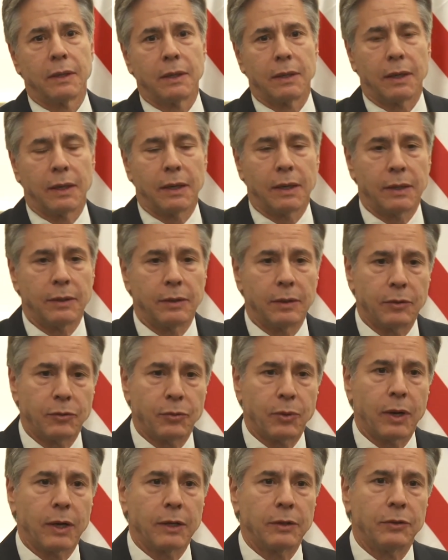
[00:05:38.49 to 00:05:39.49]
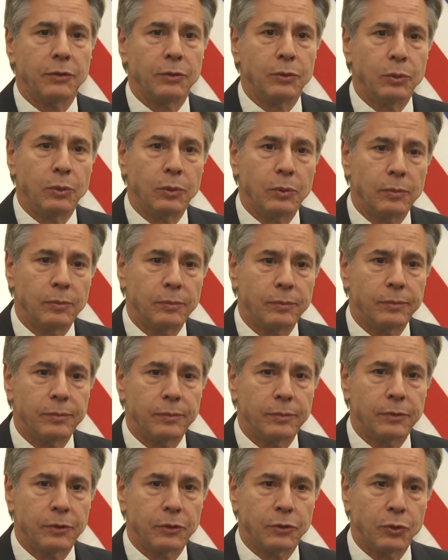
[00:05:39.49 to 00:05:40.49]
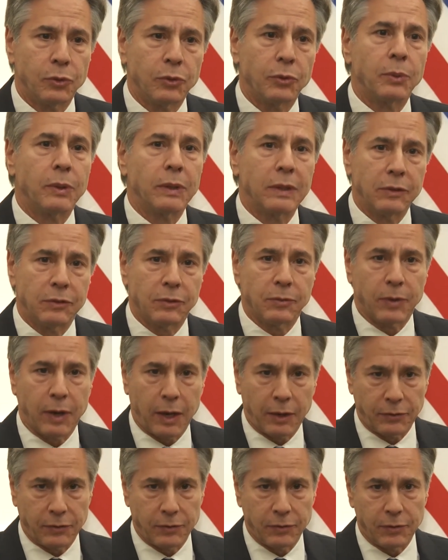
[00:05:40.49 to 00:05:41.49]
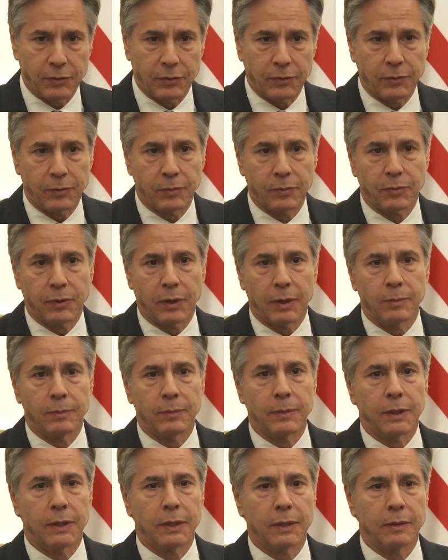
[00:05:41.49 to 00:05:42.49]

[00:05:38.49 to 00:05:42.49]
on trying to secure the release of hostages from